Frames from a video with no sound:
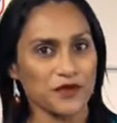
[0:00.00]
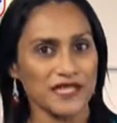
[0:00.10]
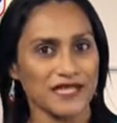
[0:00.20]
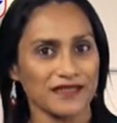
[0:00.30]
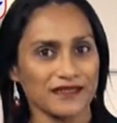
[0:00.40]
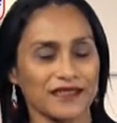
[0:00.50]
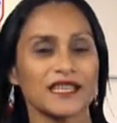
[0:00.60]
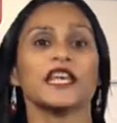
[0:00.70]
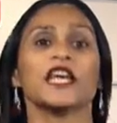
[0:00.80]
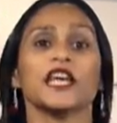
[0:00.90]
routine.
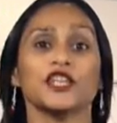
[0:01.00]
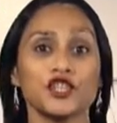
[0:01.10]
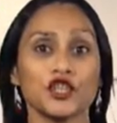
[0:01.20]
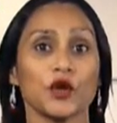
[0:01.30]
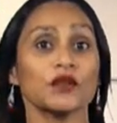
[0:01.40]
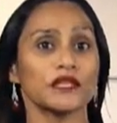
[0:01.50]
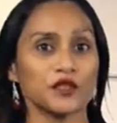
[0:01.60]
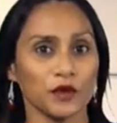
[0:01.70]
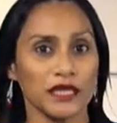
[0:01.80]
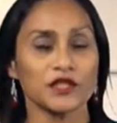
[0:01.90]
Ensure that
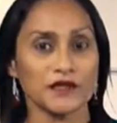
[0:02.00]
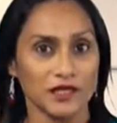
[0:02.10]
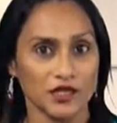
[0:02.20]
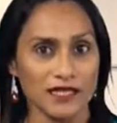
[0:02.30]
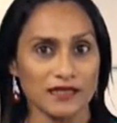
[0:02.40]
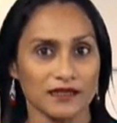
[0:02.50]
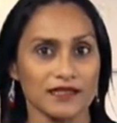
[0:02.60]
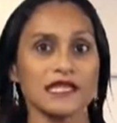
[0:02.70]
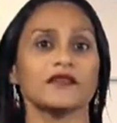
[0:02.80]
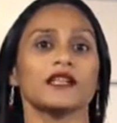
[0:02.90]
you get your suggested
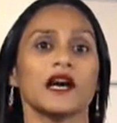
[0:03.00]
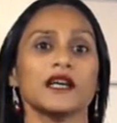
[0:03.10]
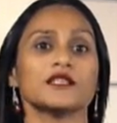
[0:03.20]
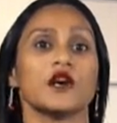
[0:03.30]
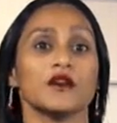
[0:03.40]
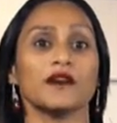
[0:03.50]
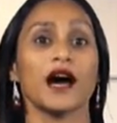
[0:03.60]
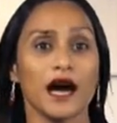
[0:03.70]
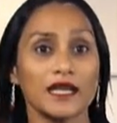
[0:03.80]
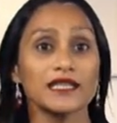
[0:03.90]
7 hours of
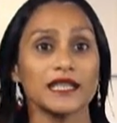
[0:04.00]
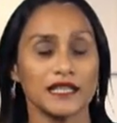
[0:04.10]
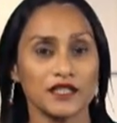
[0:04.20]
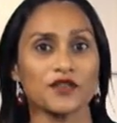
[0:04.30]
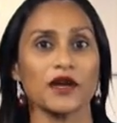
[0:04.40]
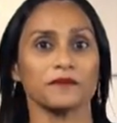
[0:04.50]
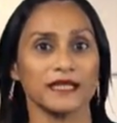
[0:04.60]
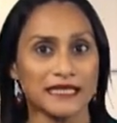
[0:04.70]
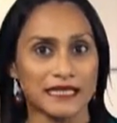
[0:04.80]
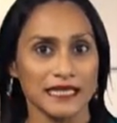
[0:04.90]

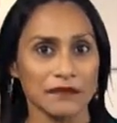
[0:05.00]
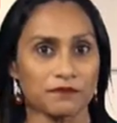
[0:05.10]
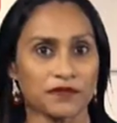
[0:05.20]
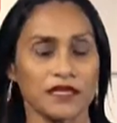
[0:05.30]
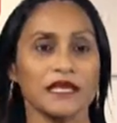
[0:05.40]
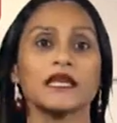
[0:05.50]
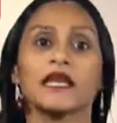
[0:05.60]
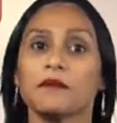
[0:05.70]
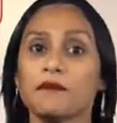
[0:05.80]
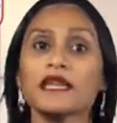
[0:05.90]
uninterrupted sleep.
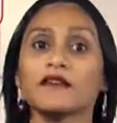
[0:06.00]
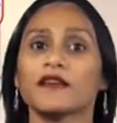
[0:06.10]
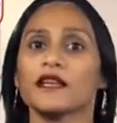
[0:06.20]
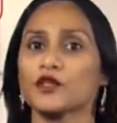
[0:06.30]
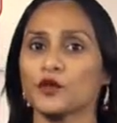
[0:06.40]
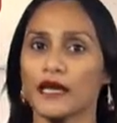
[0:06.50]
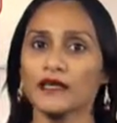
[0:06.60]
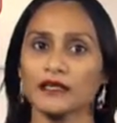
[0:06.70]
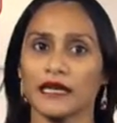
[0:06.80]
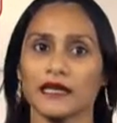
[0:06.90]
Many fail to
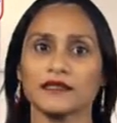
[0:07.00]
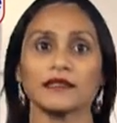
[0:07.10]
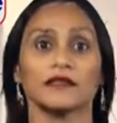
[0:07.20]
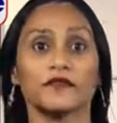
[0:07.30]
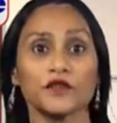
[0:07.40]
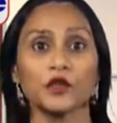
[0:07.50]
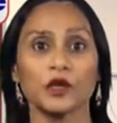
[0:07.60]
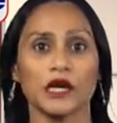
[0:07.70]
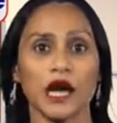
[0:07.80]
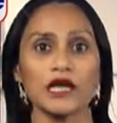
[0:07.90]
recognize that the
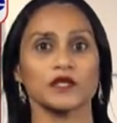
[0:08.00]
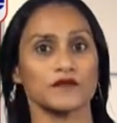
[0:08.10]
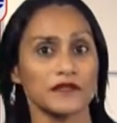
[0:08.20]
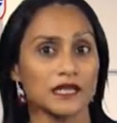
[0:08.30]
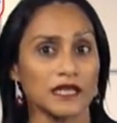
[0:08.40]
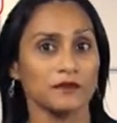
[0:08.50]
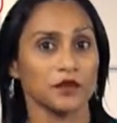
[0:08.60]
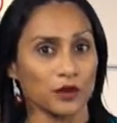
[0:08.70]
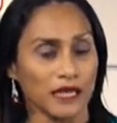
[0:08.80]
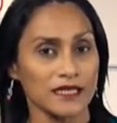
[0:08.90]
fewer hours of sleep you
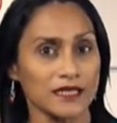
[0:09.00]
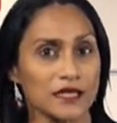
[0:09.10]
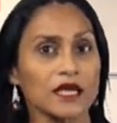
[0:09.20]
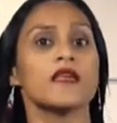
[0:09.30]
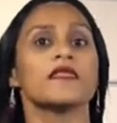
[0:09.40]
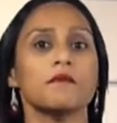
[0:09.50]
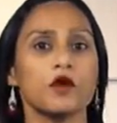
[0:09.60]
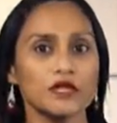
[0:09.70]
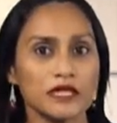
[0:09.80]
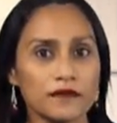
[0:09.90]
get, the
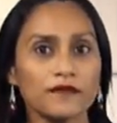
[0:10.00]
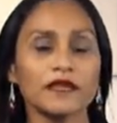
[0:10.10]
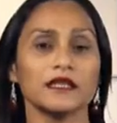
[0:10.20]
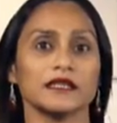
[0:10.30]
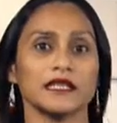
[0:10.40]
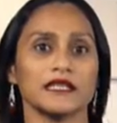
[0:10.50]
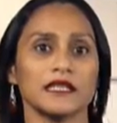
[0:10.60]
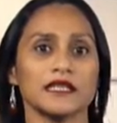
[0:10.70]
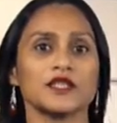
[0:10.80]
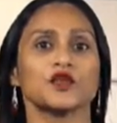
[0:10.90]
more difficult it
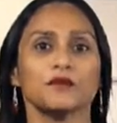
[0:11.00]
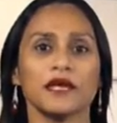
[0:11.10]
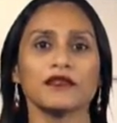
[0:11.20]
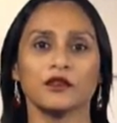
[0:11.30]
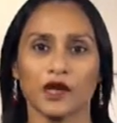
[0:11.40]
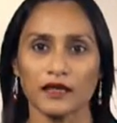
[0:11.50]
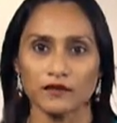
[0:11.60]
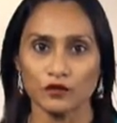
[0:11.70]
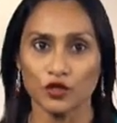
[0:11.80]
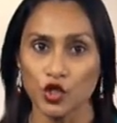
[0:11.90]
is to make the right
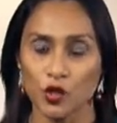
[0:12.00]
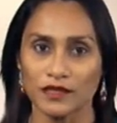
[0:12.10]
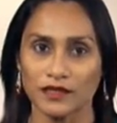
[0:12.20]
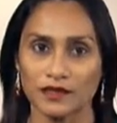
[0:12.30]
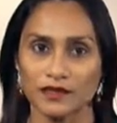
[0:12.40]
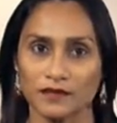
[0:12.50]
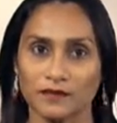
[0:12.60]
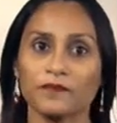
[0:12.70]
food choices.